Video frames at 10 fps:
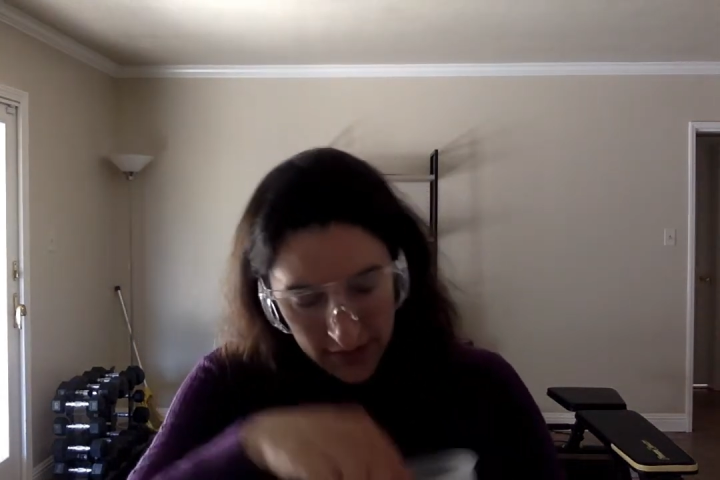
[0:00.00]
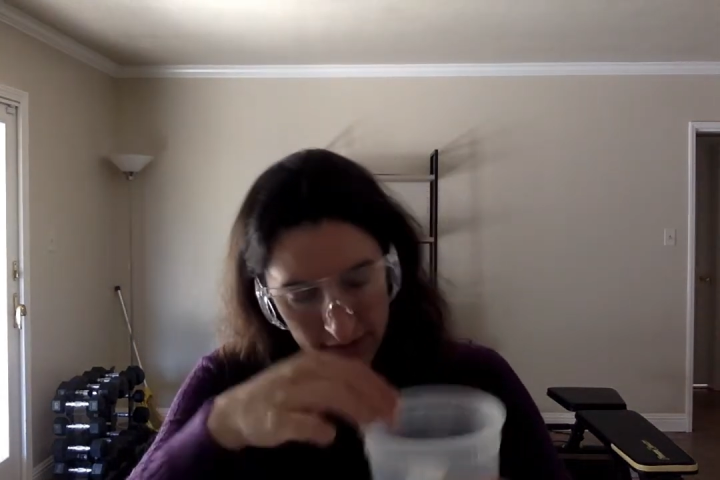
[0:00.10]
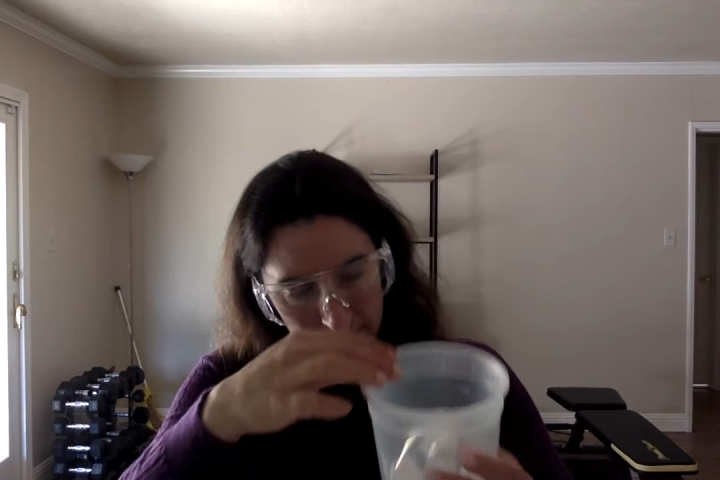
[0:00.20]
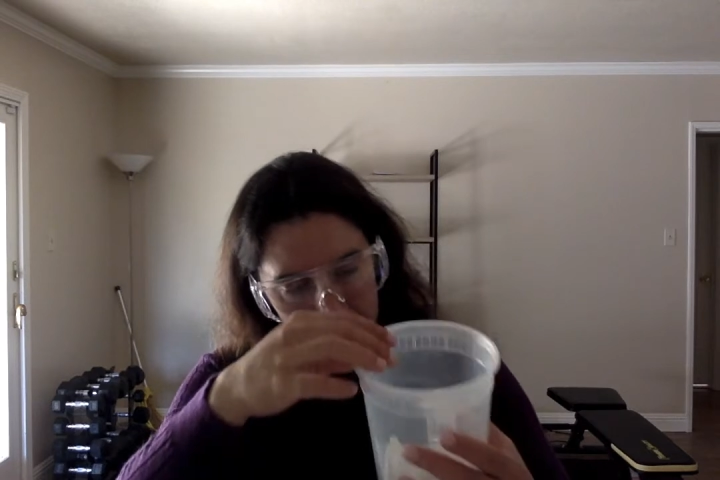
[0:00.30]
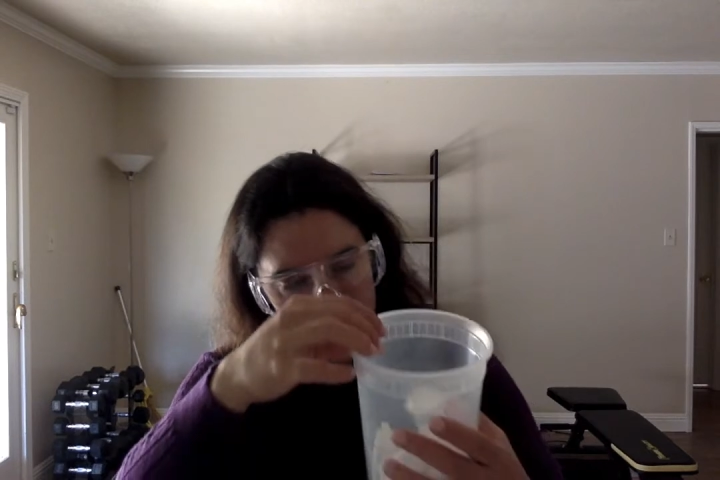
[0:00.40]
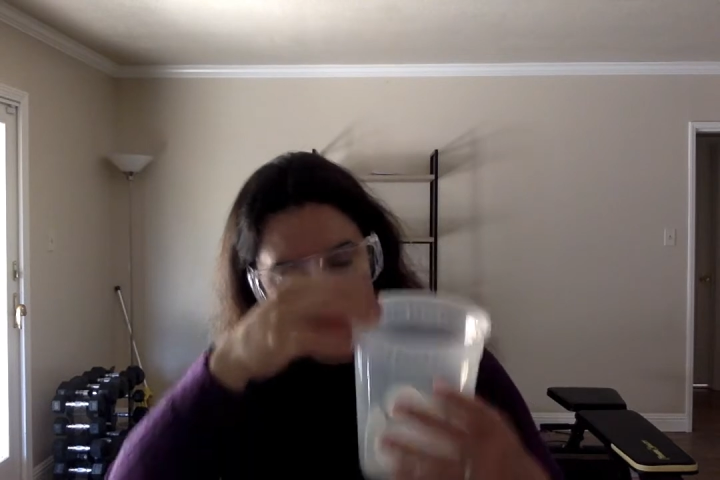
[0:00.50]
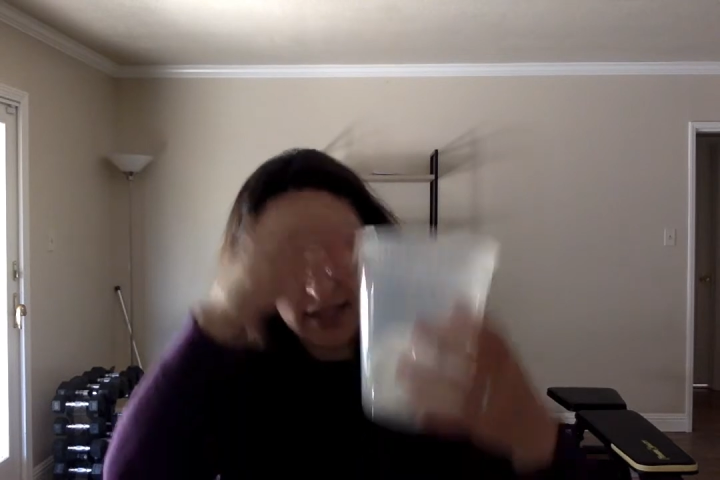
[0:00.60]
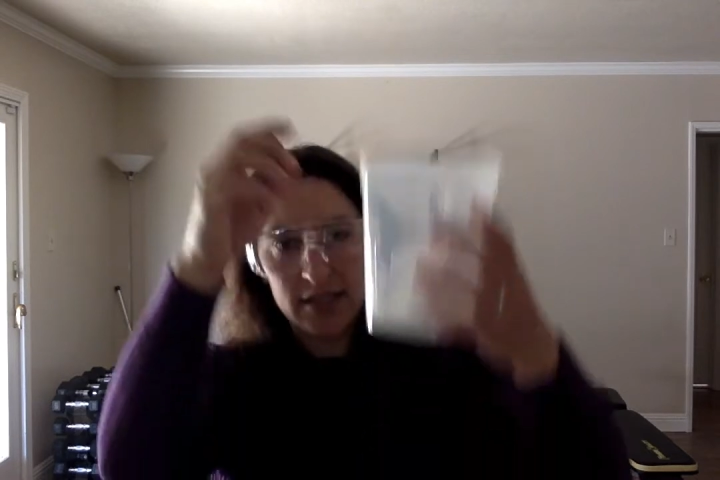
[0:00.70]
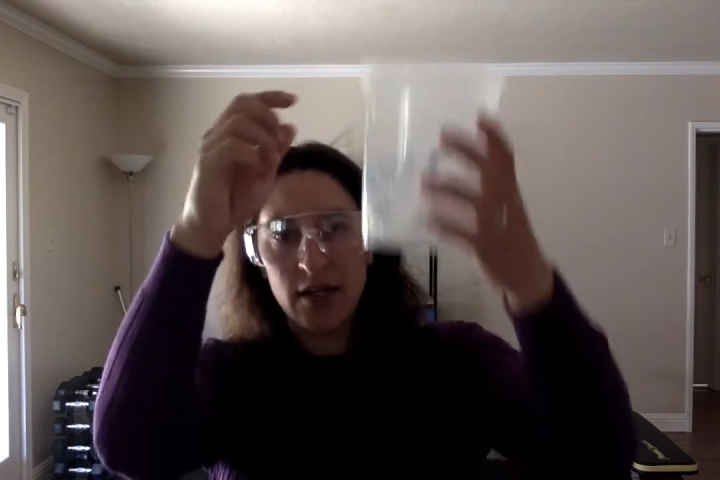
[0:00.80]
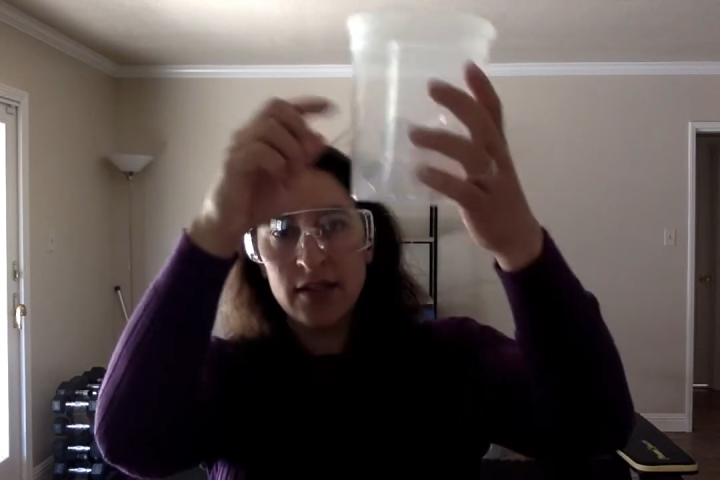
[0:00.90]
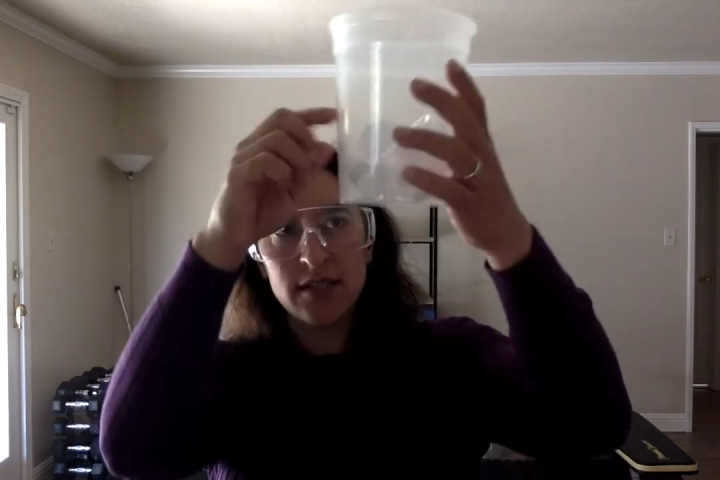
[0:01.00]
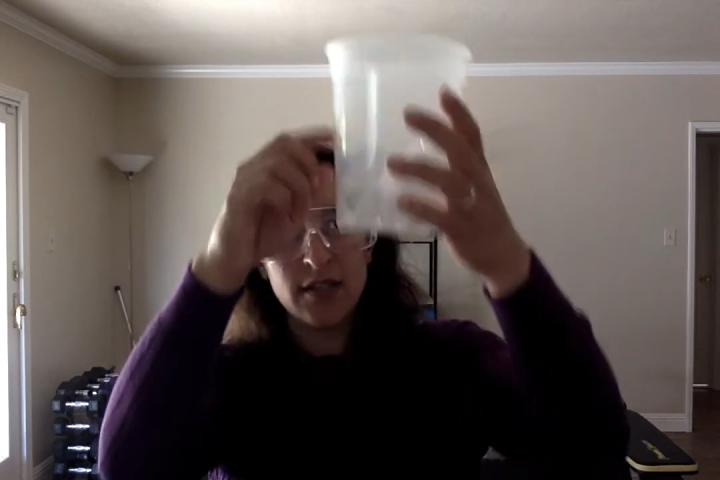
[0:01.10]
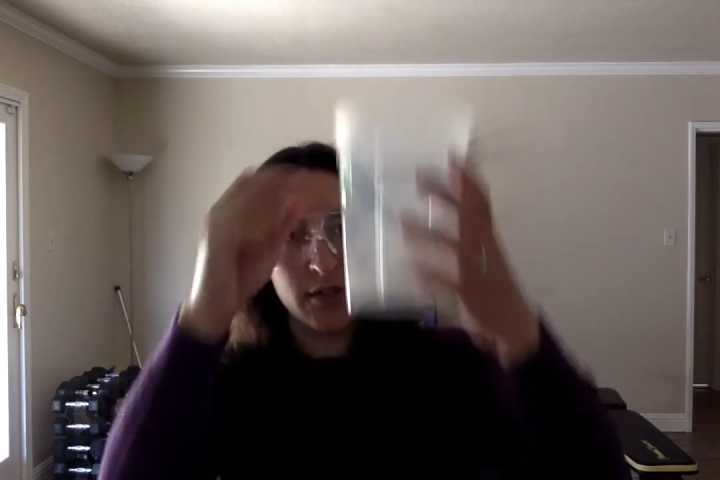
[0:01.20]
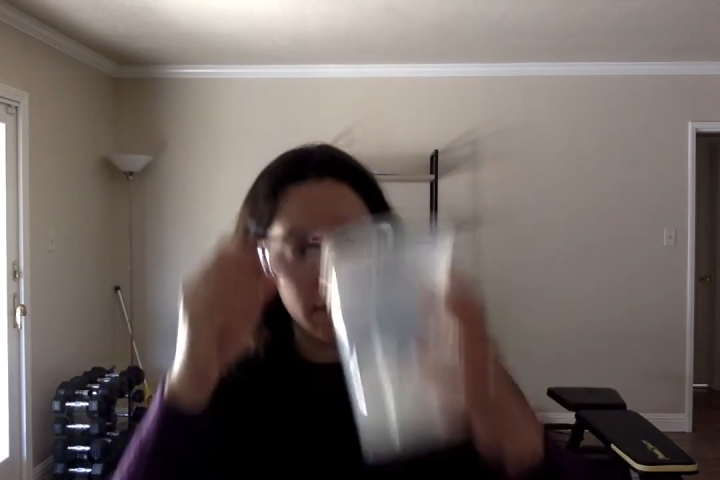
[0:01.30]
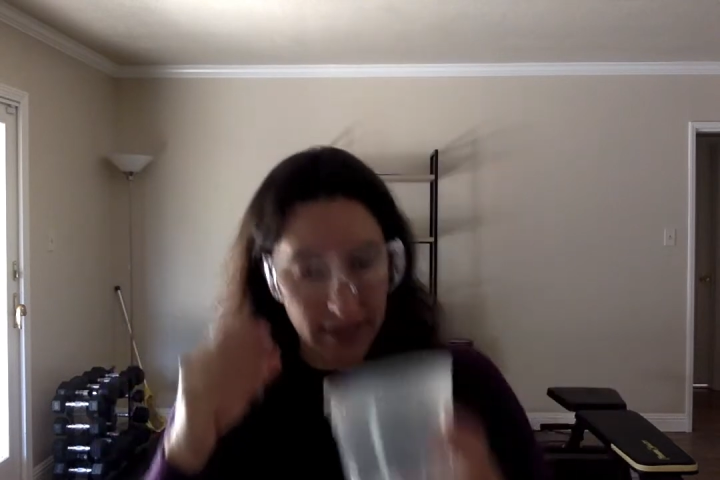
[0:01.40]
So I think that's
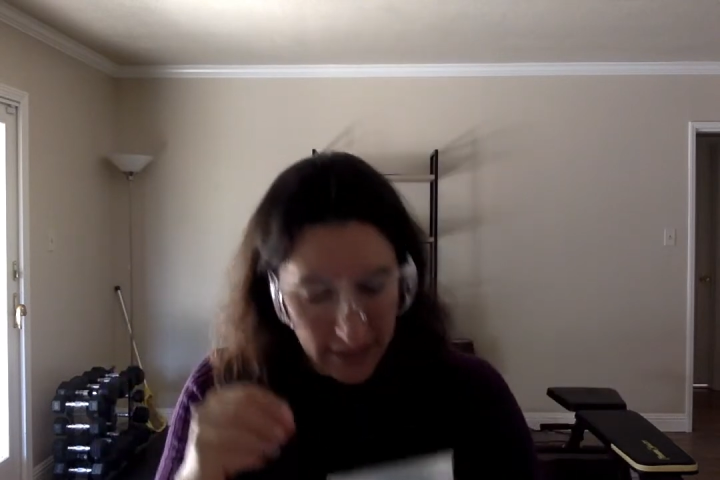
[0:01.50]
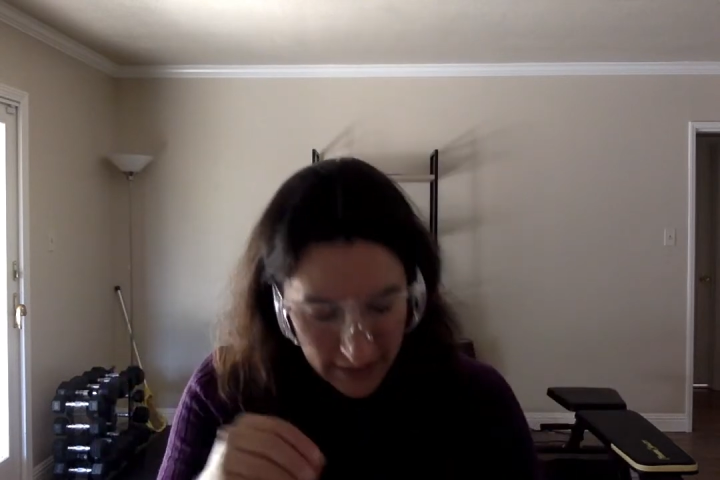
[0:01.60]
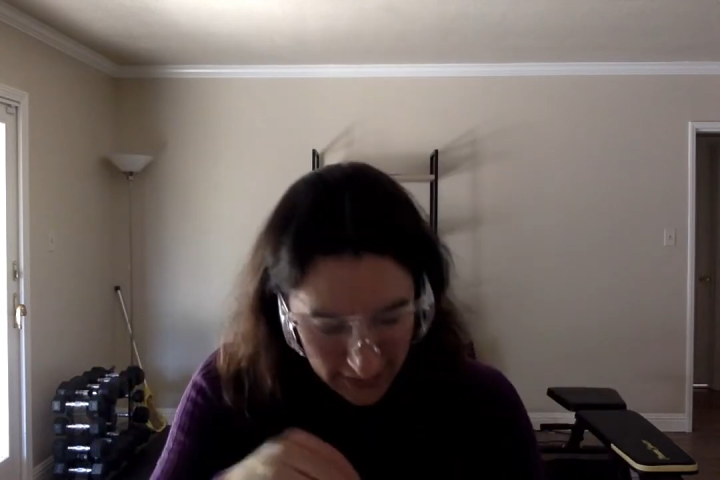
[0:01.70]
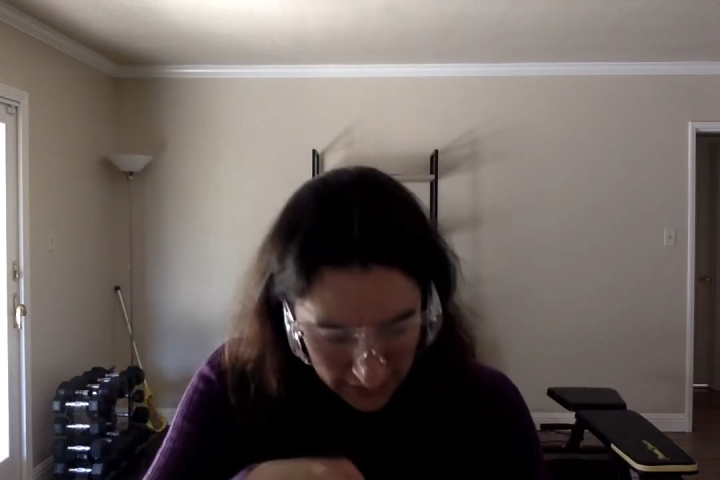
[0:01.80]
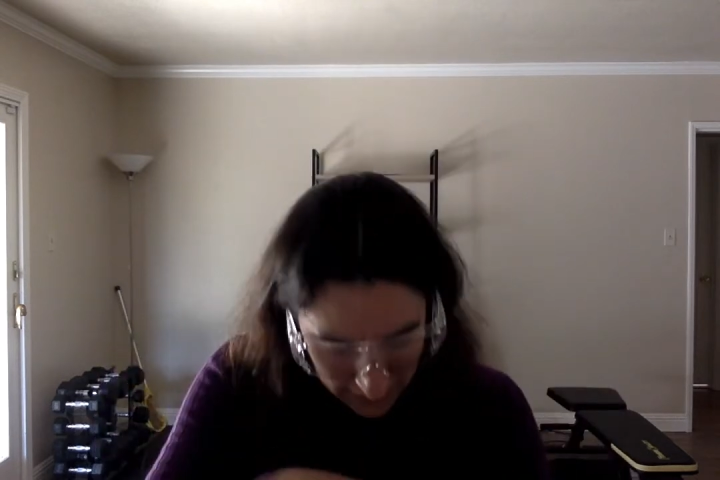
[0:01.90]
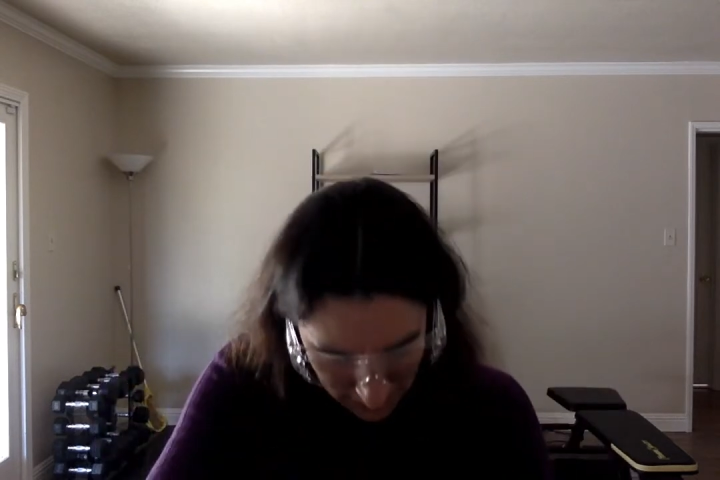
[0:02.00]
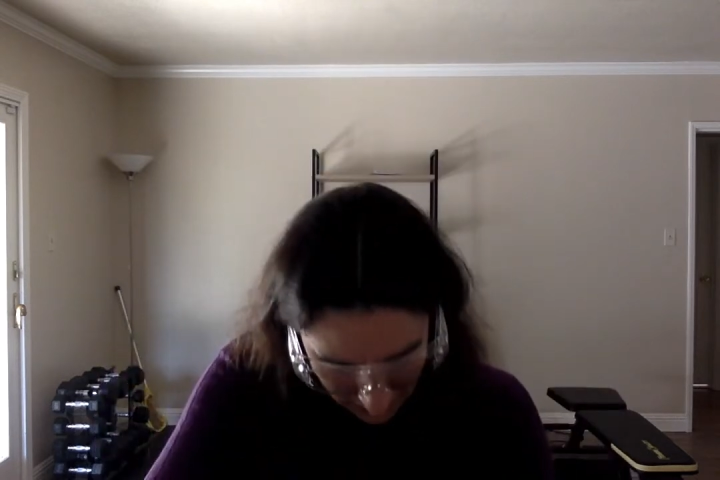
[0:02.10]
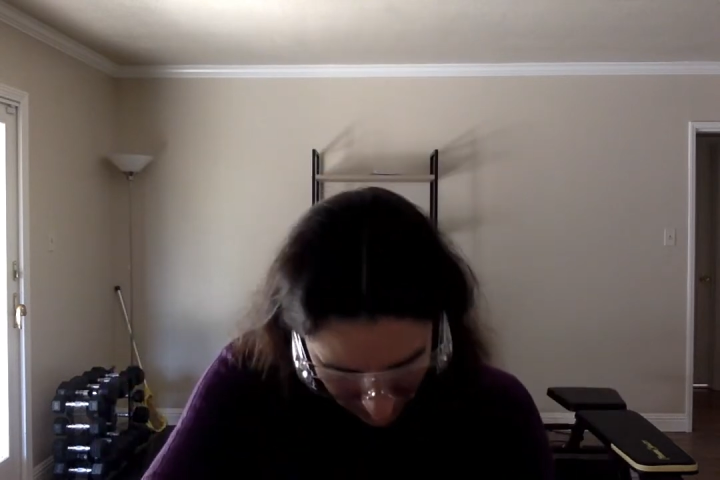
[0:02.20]
also in here,